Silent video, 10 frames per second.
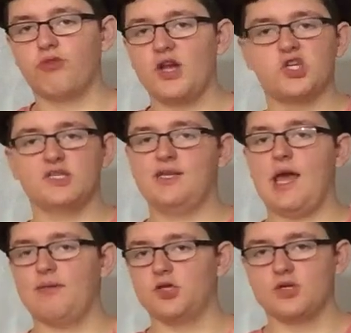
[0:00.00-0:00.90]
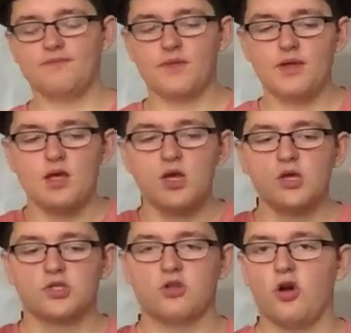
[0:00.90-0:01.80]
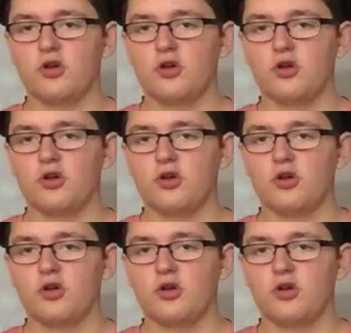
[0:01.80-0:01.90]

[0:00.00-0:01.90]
ranges of damage. So the